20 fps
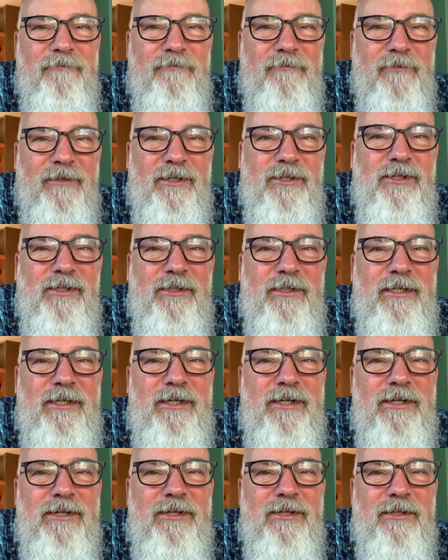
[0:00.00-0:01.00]
Let's lean
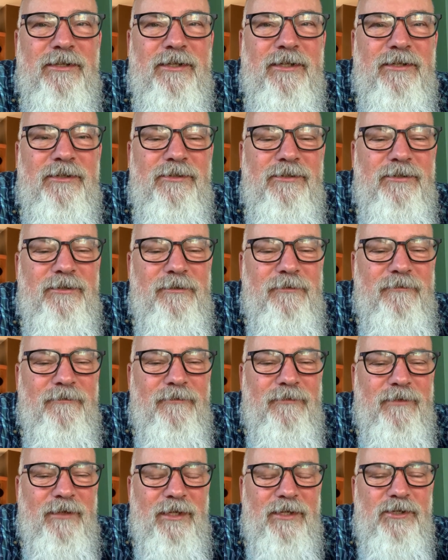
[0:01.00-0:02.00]
into this.
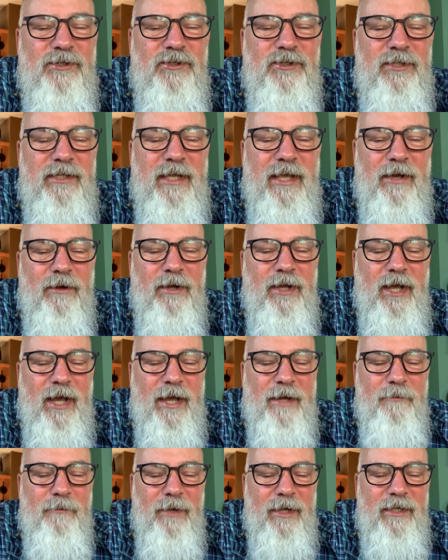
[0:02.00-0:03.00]
Let's see how
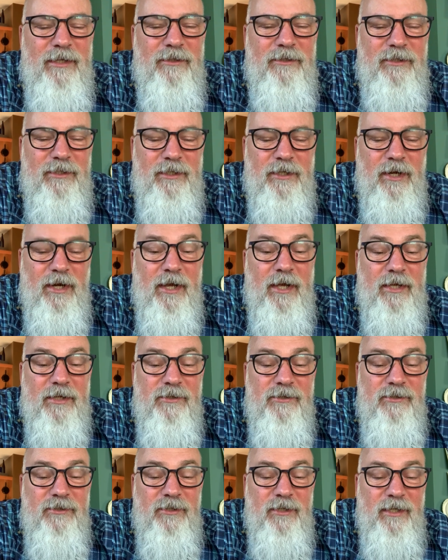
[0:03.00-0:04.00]
God might lead
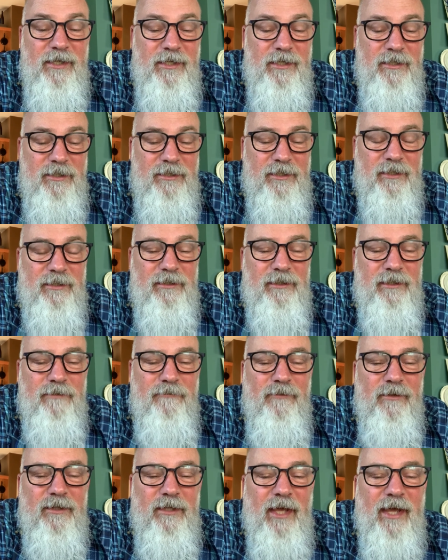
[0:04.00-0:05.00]
us to
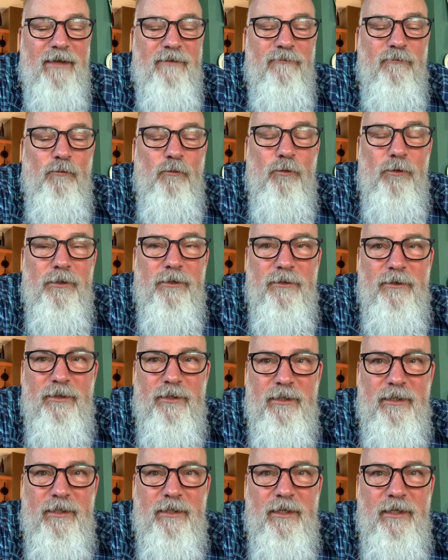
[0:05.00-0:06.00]
live a life
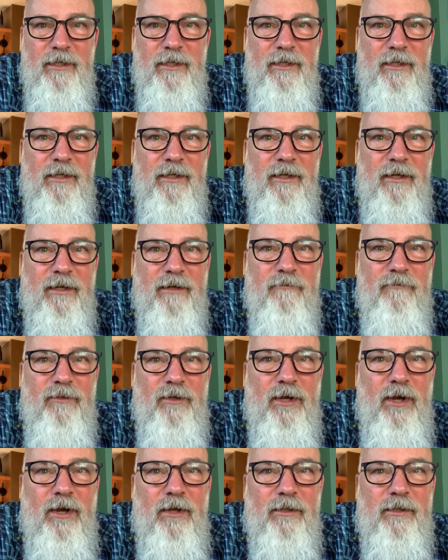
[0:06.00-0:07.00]
worthy of the
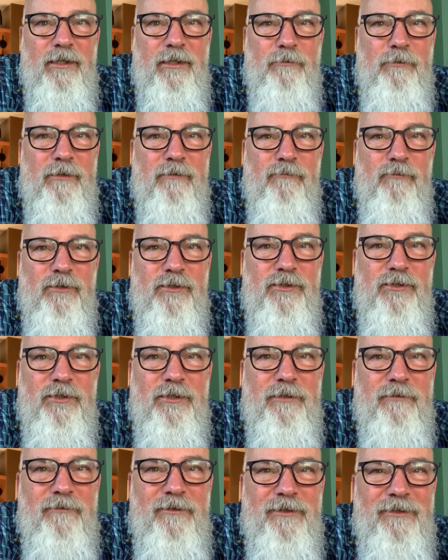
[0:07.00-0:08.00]
calling we've
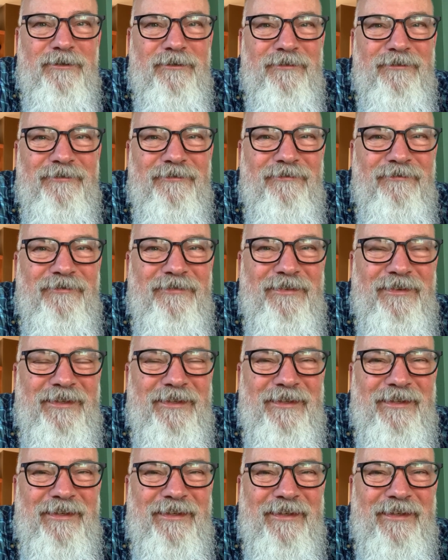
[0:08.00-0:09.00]
received.
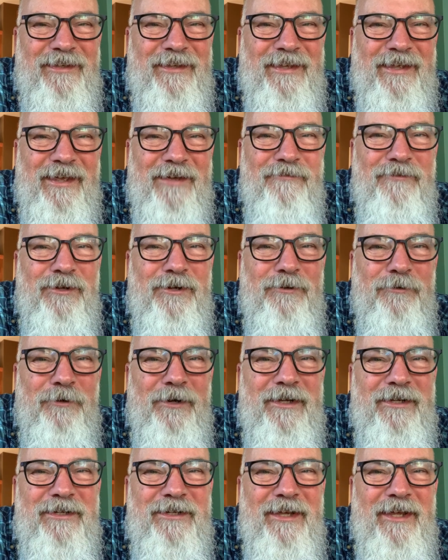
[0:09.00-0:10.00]
Have a
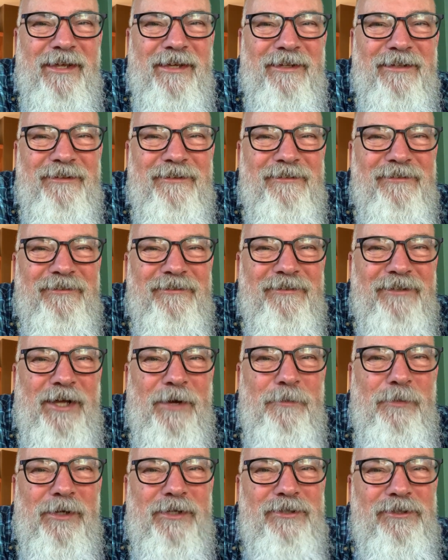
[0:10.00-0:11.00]
great day.
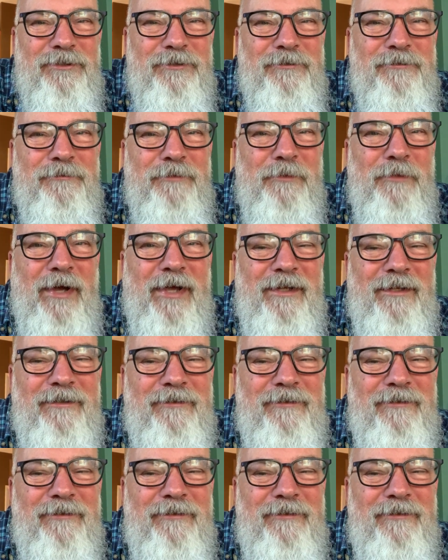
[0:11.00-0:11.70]
God bless you. Bye-bye.